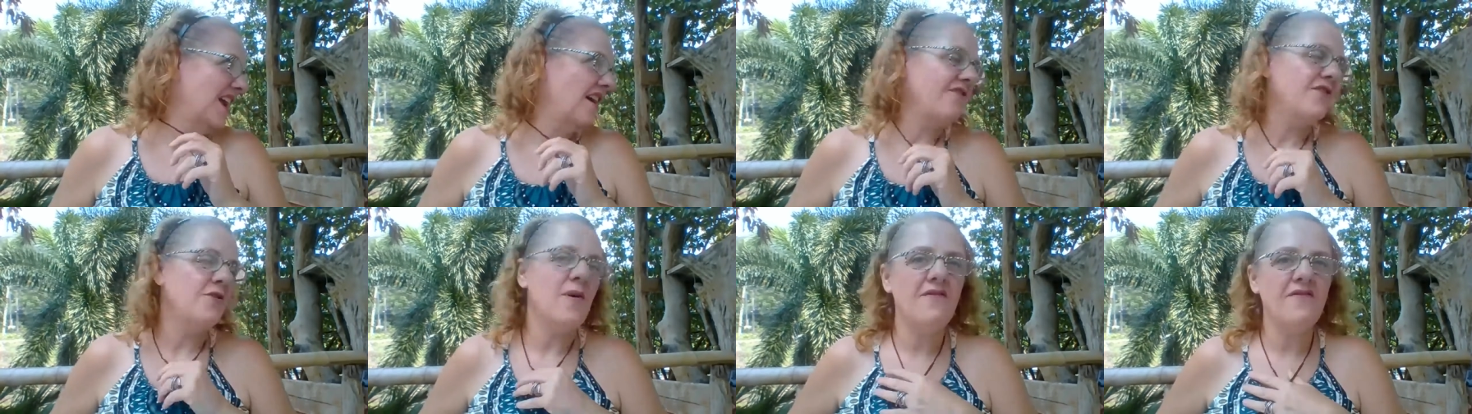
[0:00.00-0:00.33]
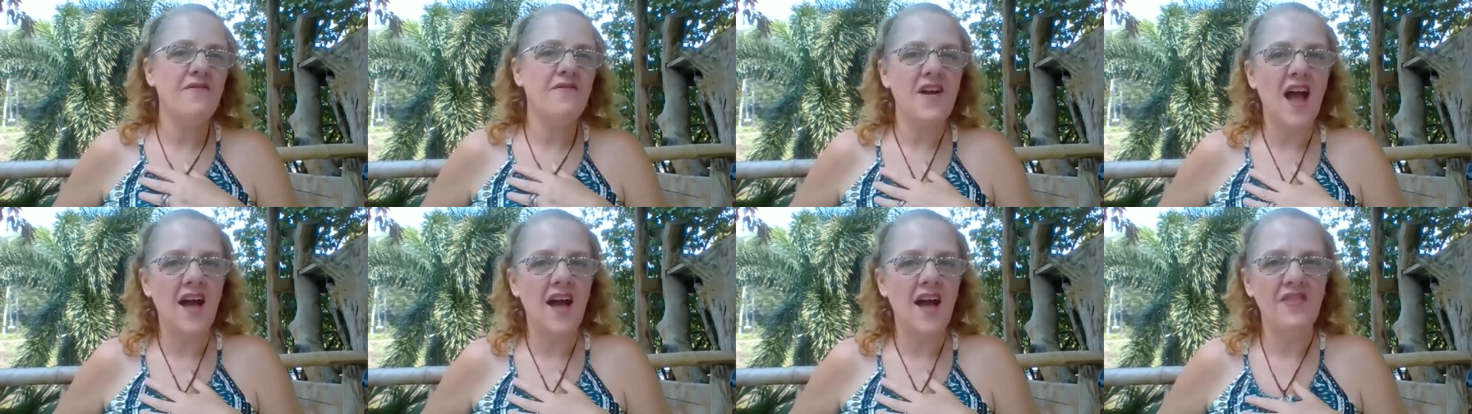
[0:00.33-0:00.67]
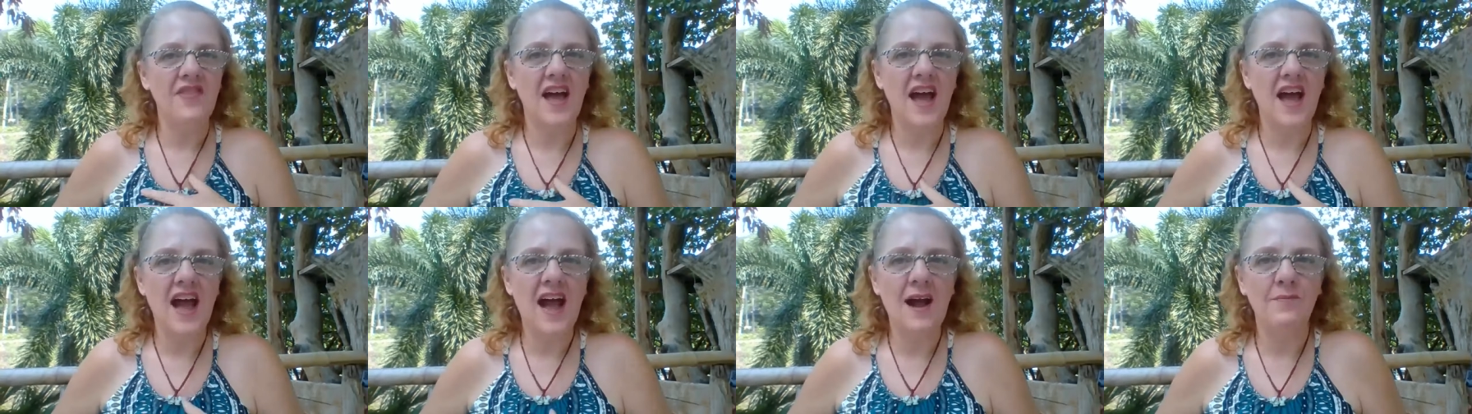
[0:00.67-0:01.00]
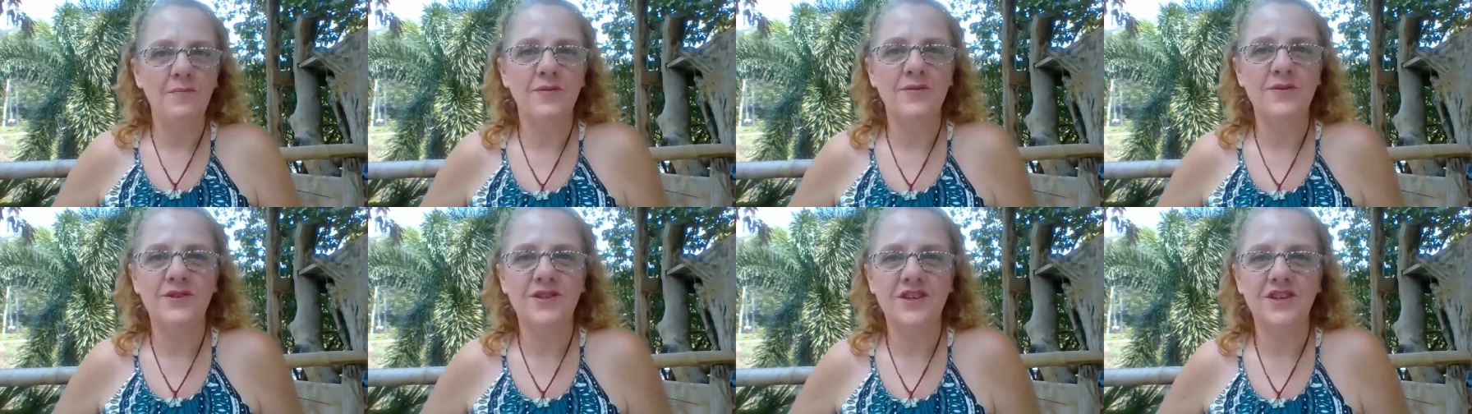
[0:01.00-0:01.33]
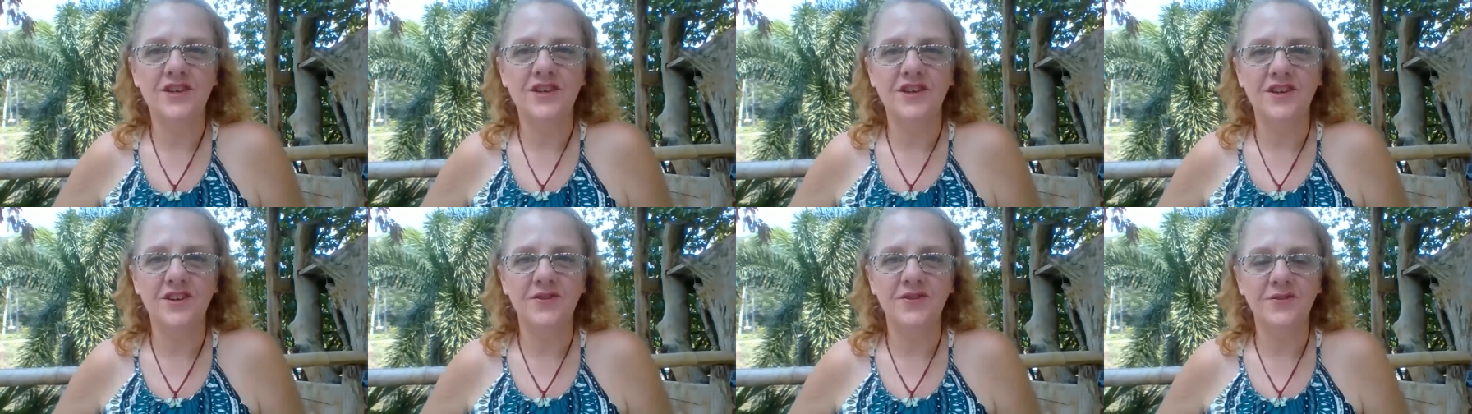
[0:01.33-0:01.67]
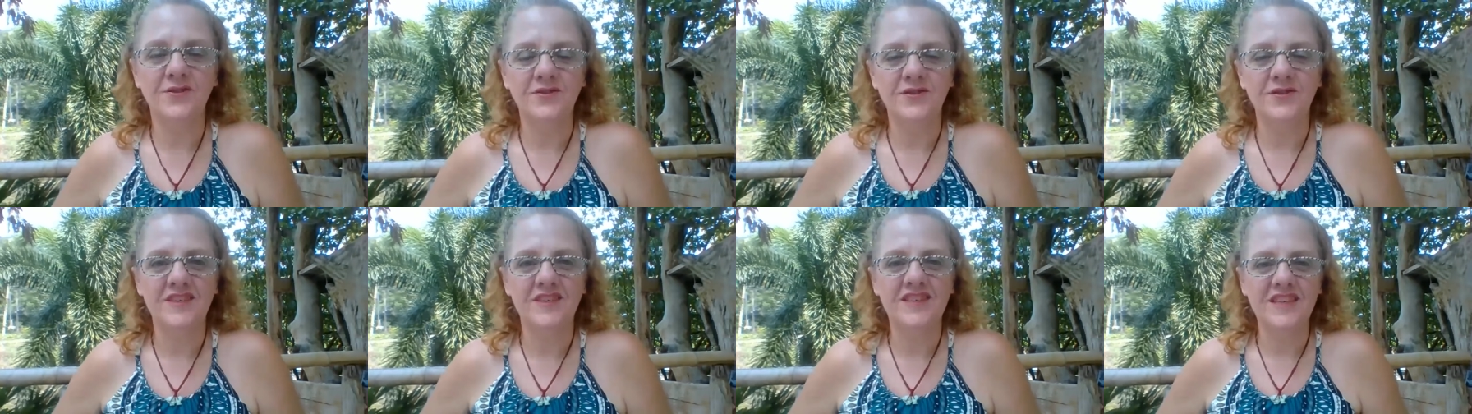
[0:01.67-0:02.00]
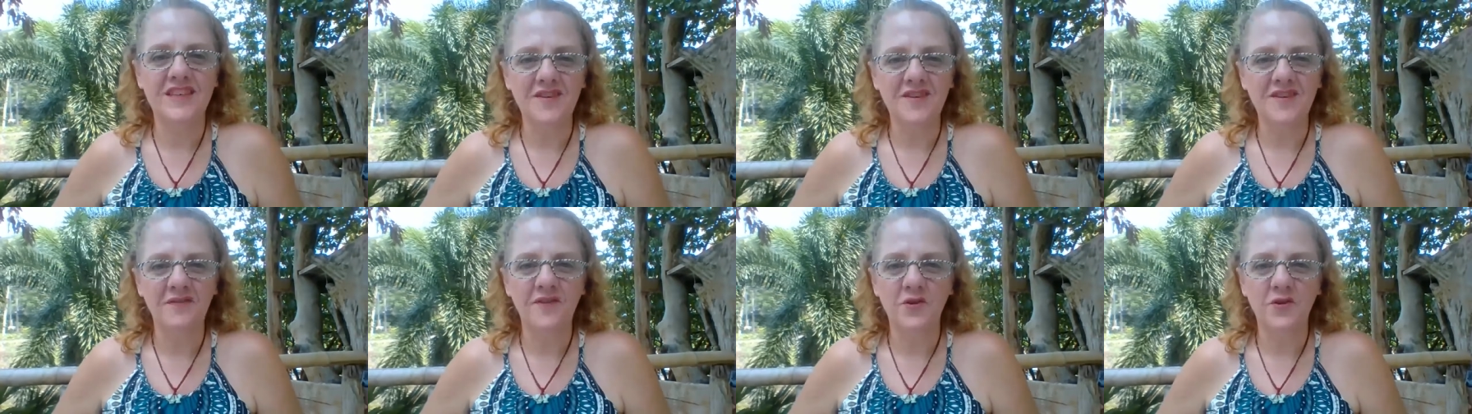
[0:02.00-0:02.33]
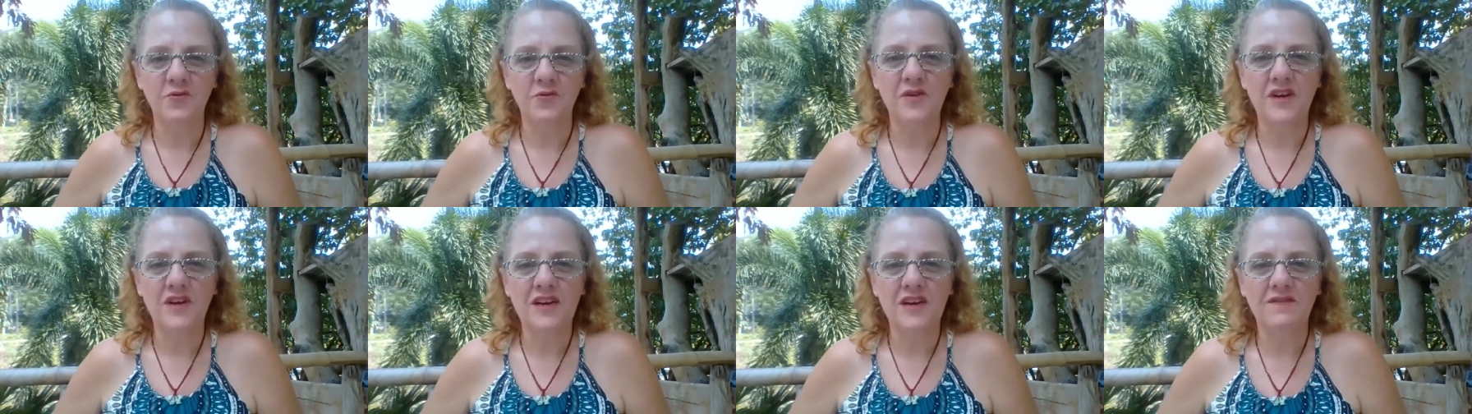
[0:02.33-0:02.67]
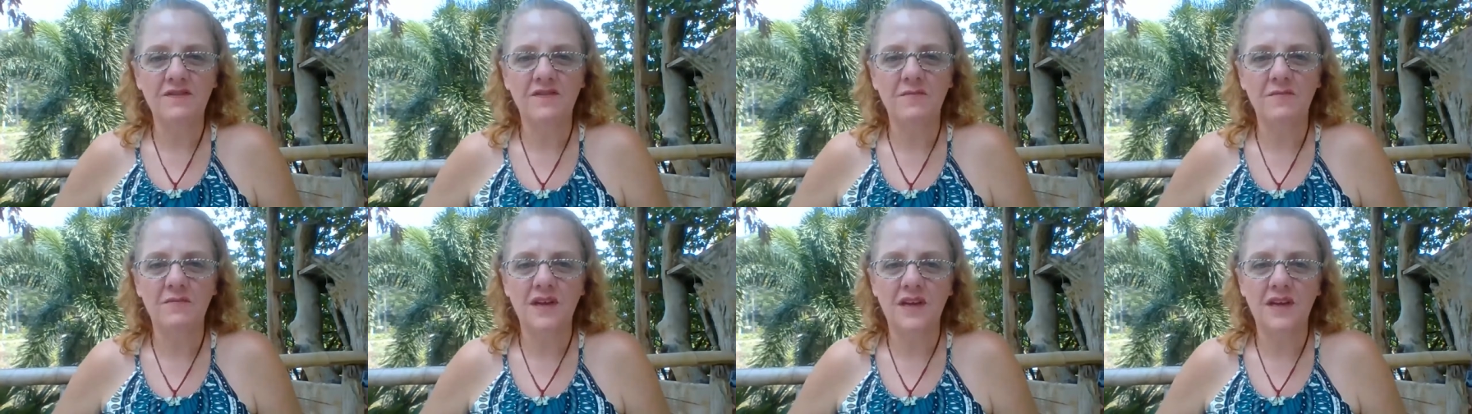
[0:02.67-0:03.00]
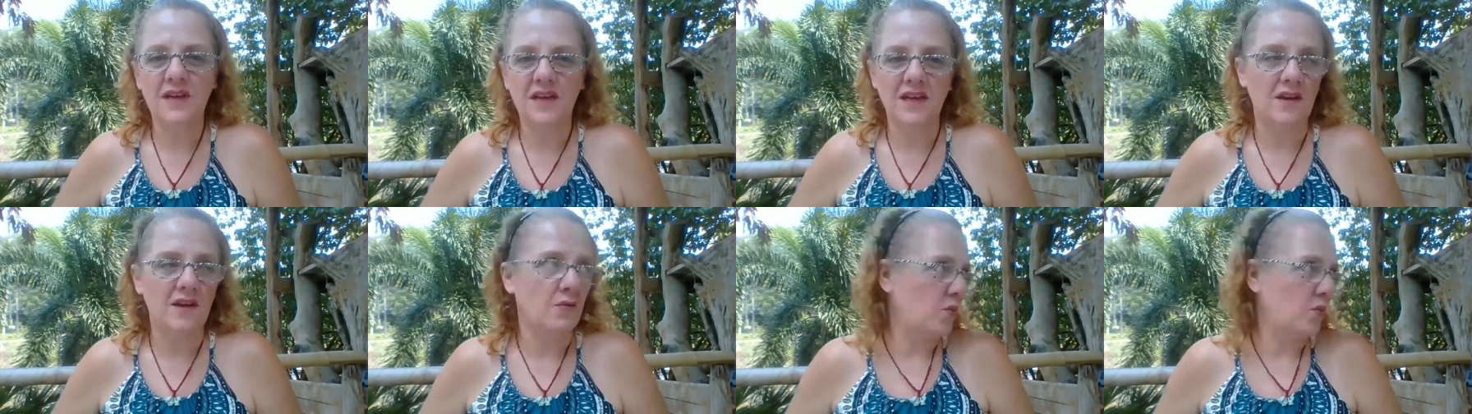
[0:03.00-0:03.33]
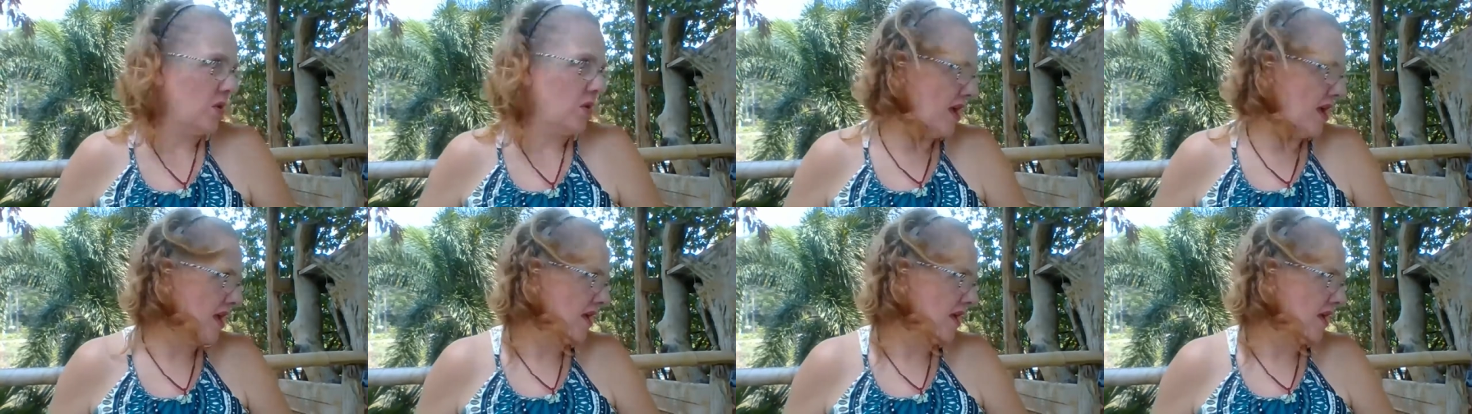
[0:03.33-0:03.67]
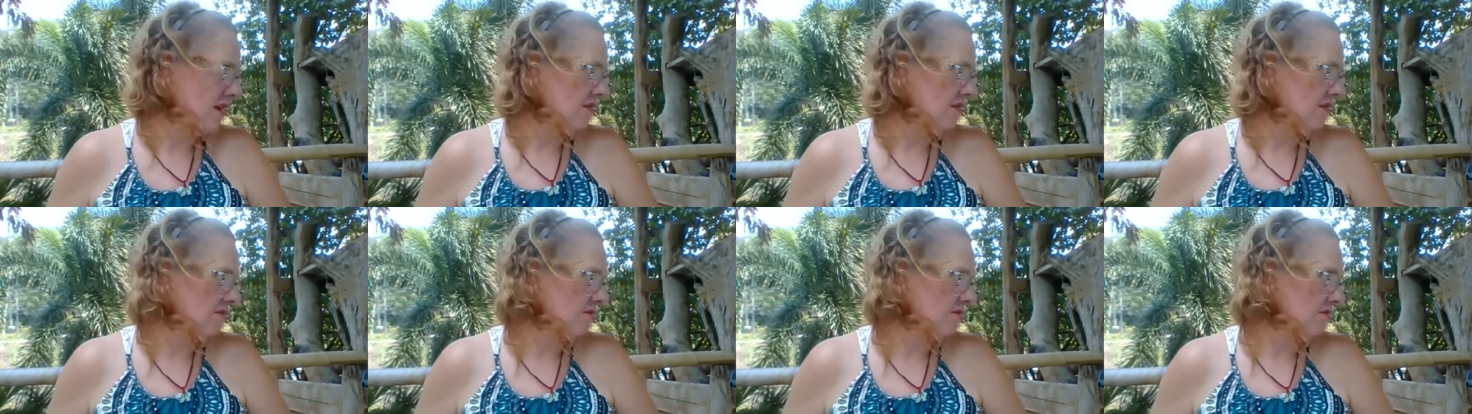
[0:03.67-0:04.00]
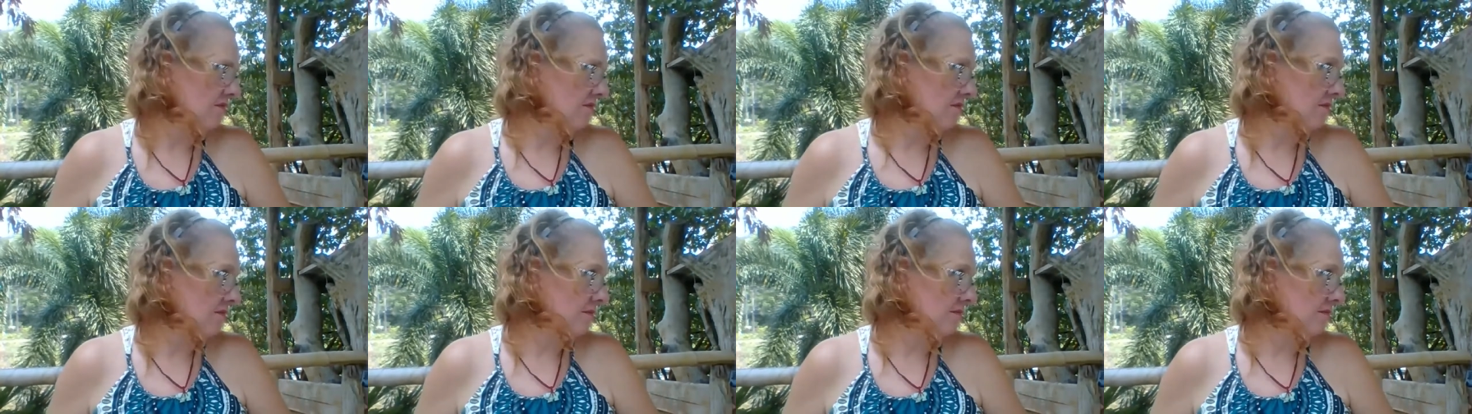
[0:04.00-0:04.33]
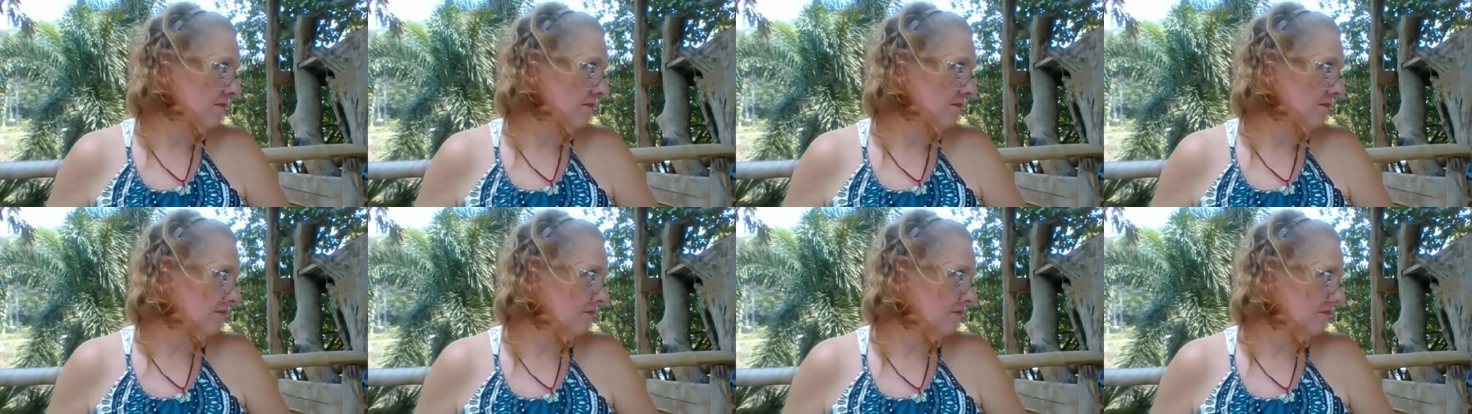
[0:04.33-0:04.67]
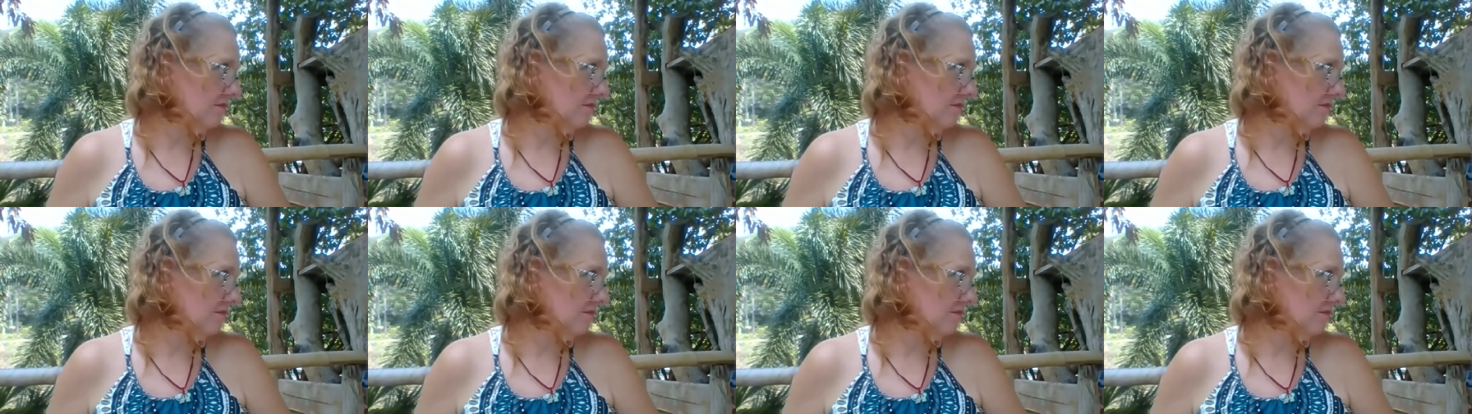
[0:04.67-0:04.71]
you ever had that happen to you? Does that feel really familiar? When, oh,